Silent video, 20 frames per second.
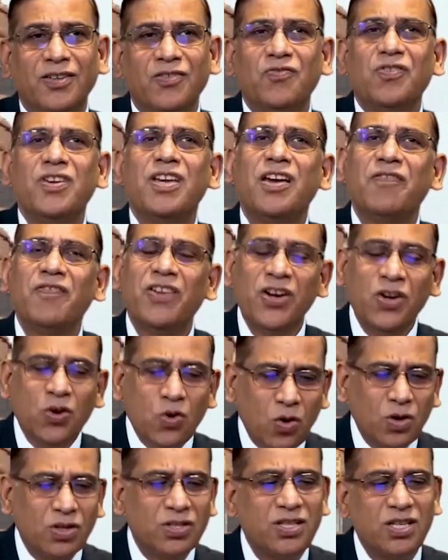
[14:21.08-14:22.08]
we have
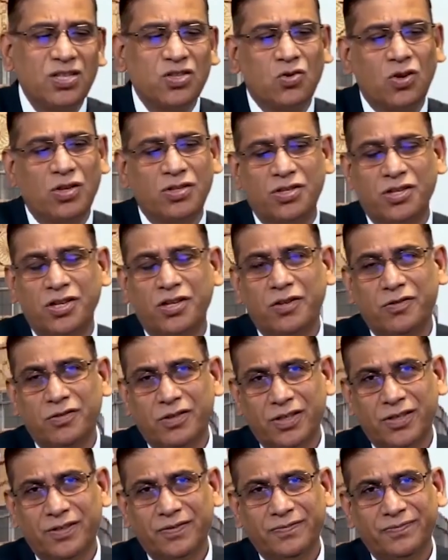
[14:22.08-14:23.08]
endorsed this
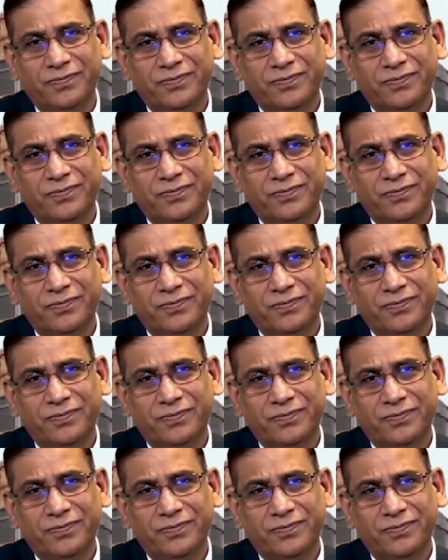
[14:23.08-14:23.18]
Constitution.